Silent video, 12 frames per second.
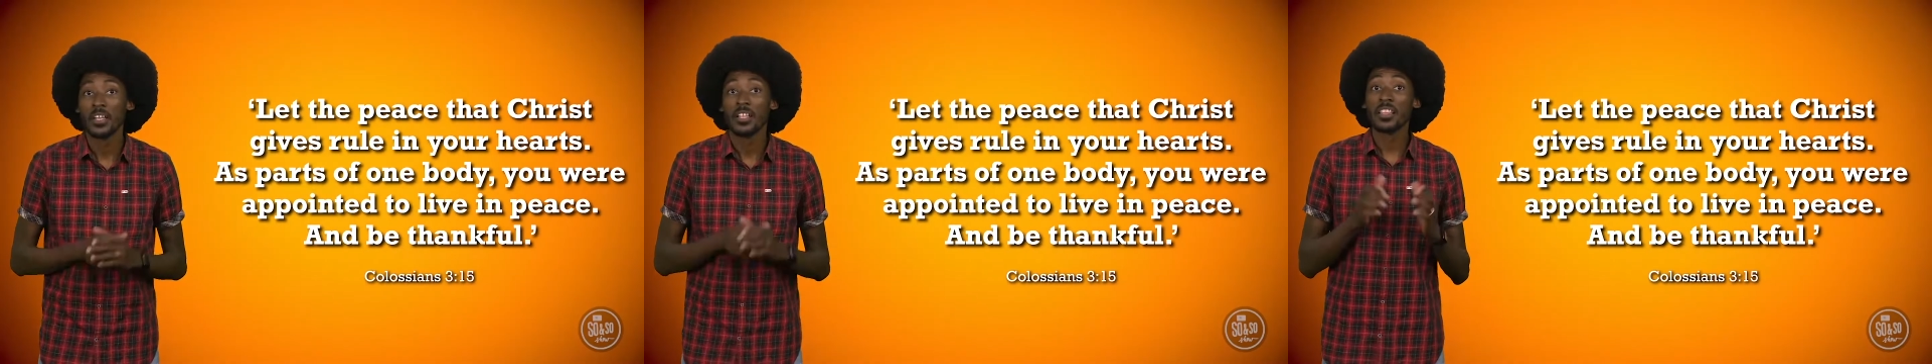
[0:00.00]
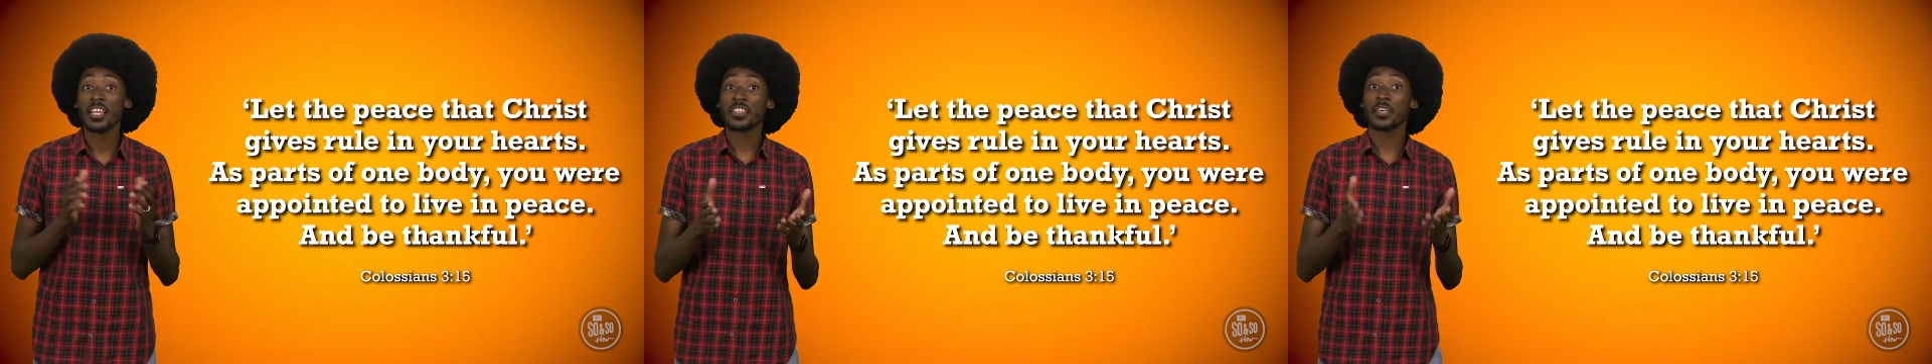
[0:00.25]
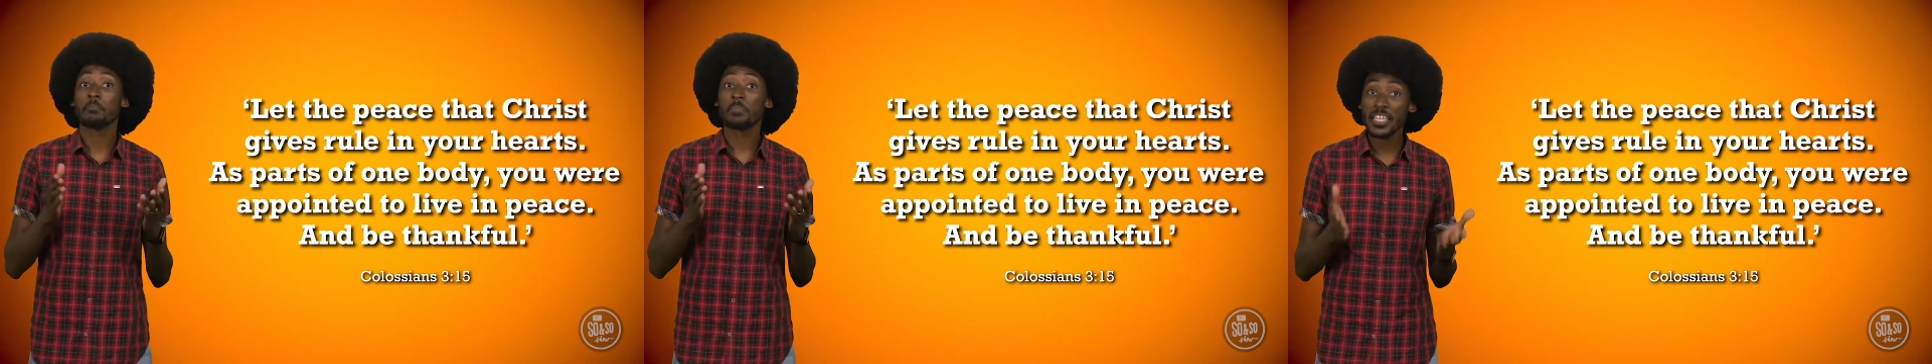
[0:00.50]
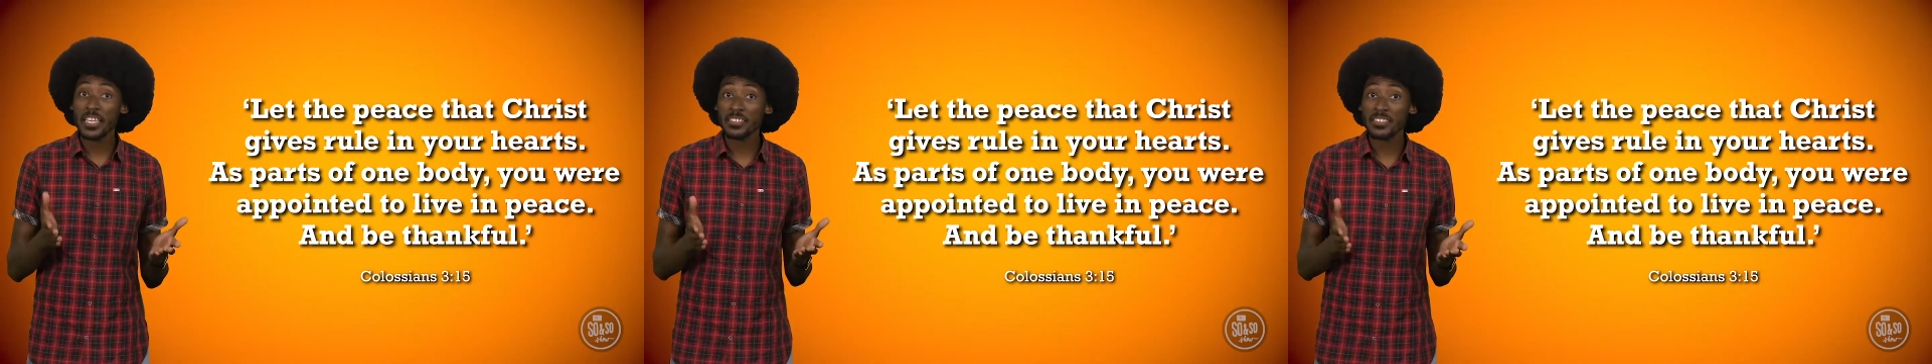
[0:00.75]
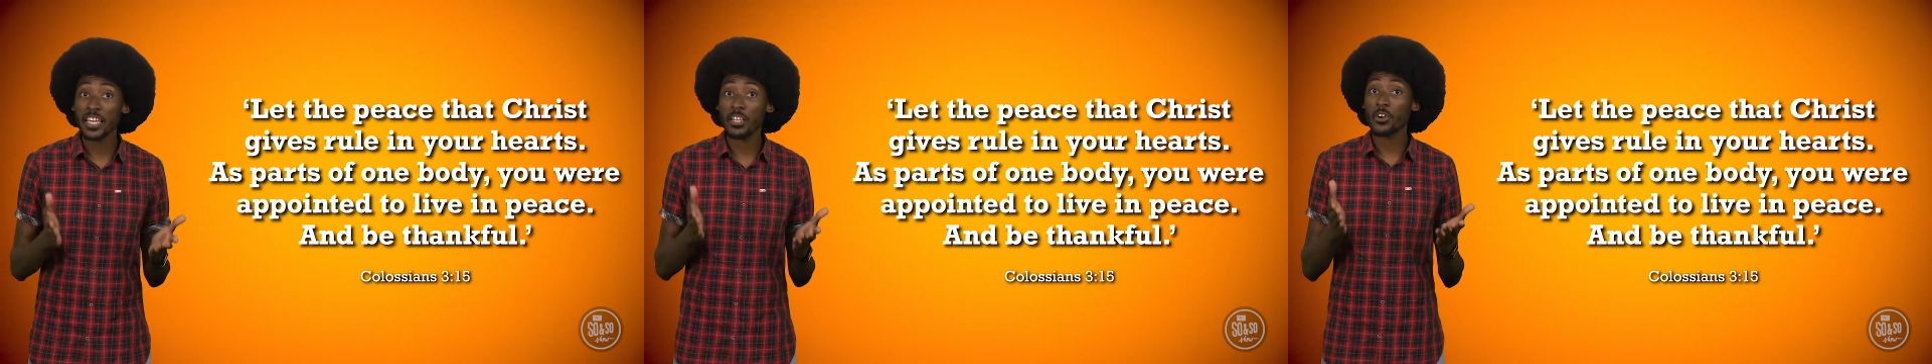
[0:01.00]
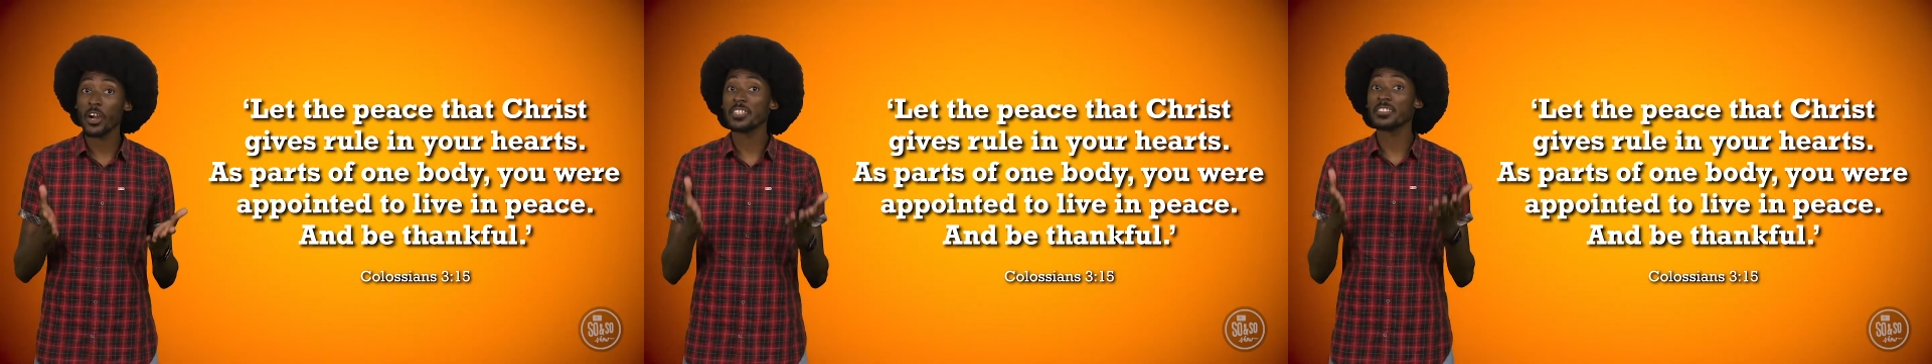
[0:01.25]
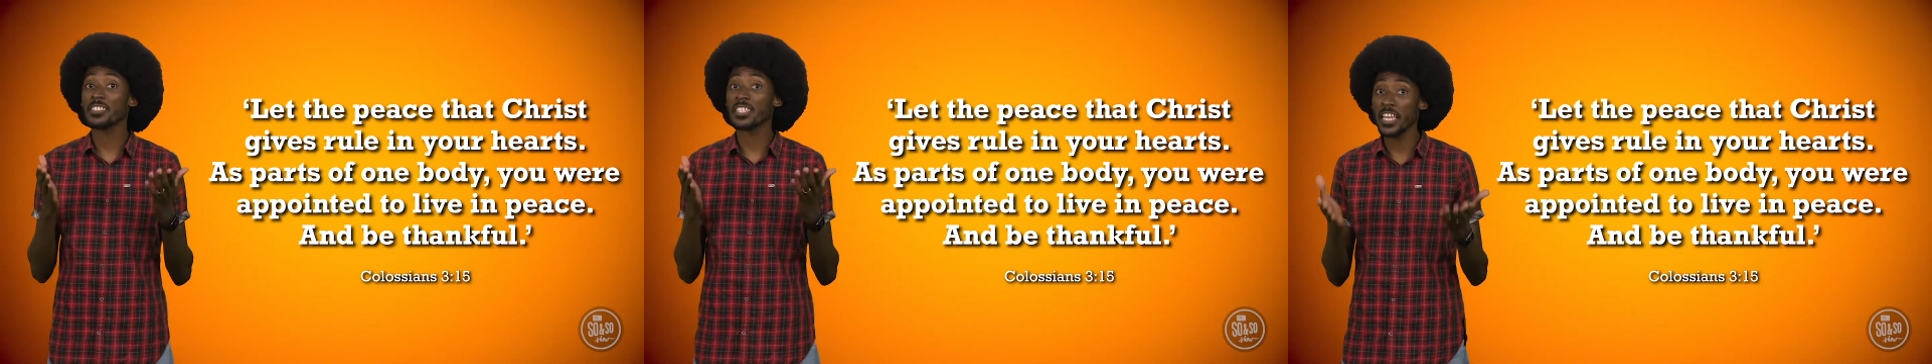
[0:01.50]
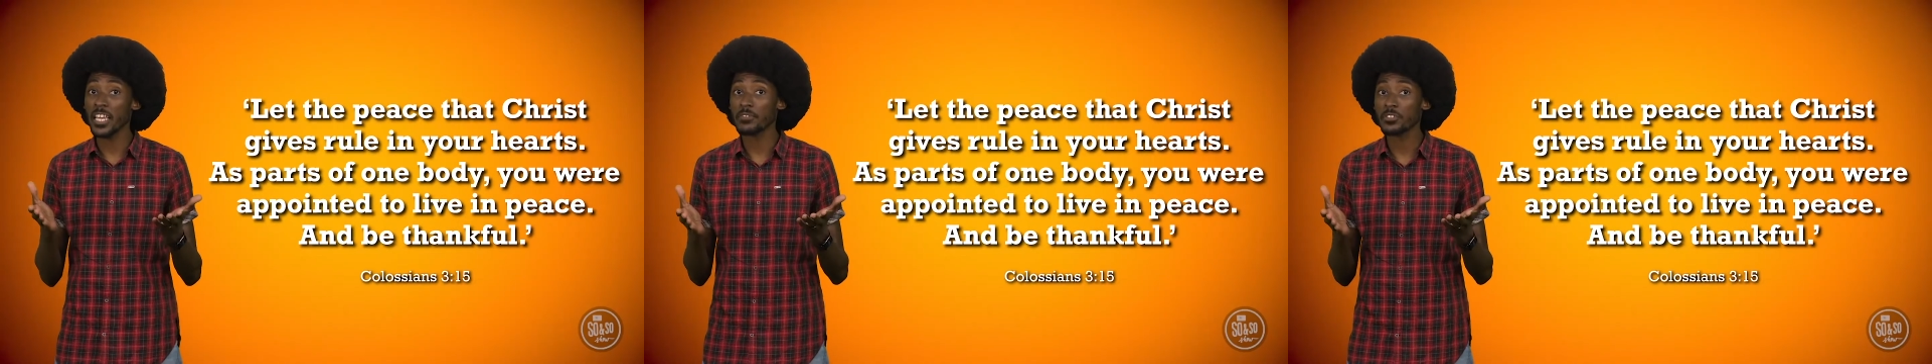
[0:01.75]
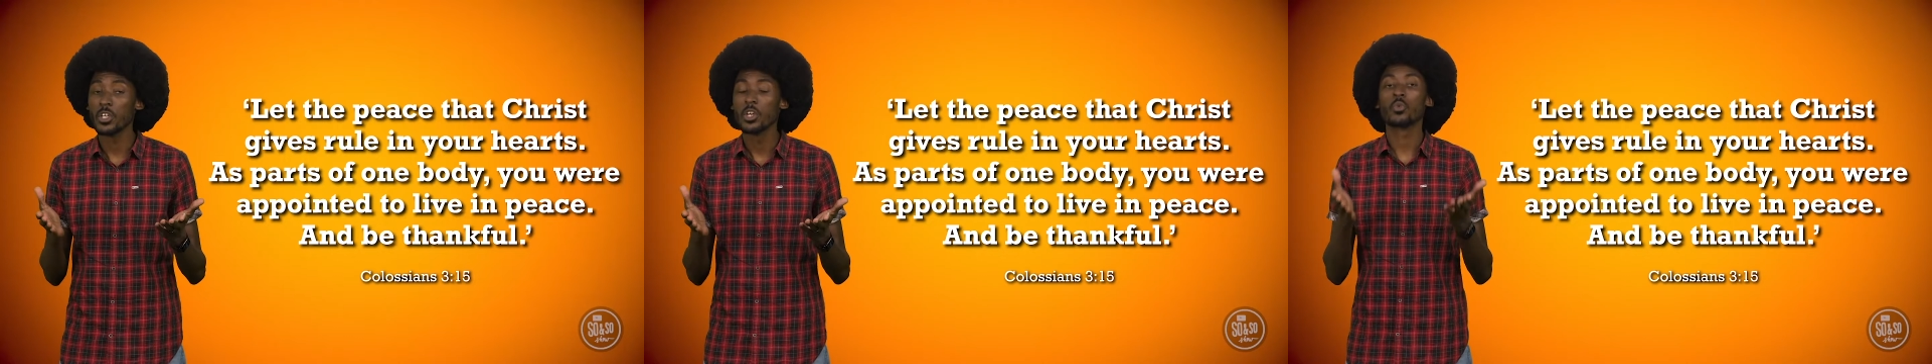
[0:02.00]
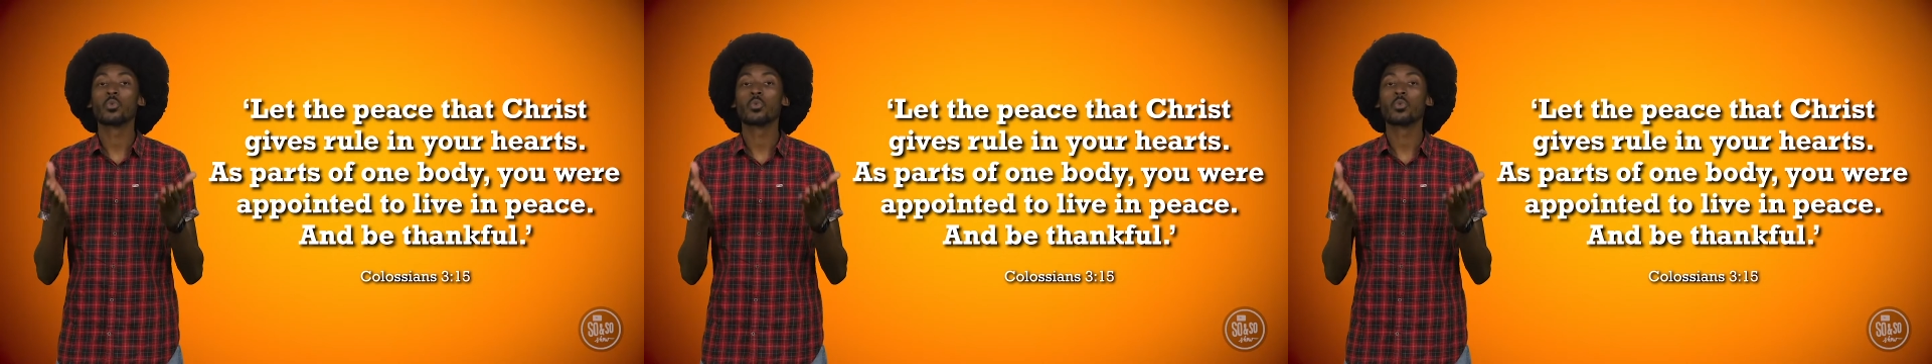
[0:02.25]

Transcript: Let the peace that Christ gives